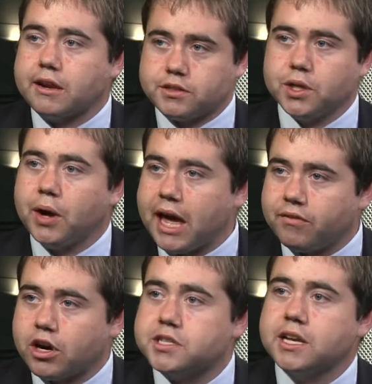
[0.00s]
it too ahead
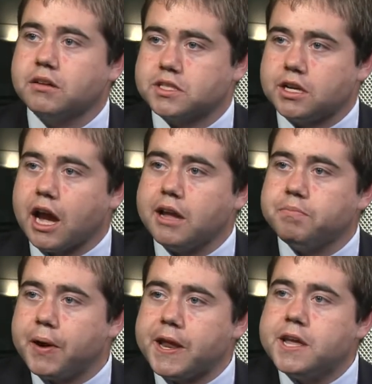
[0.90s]
of ourselves tonight,
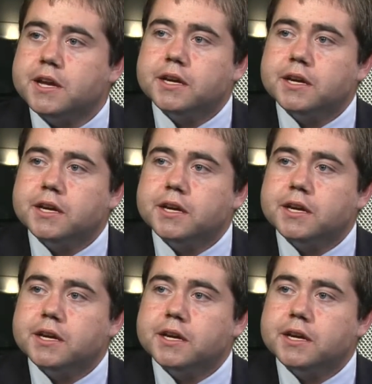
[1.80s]
but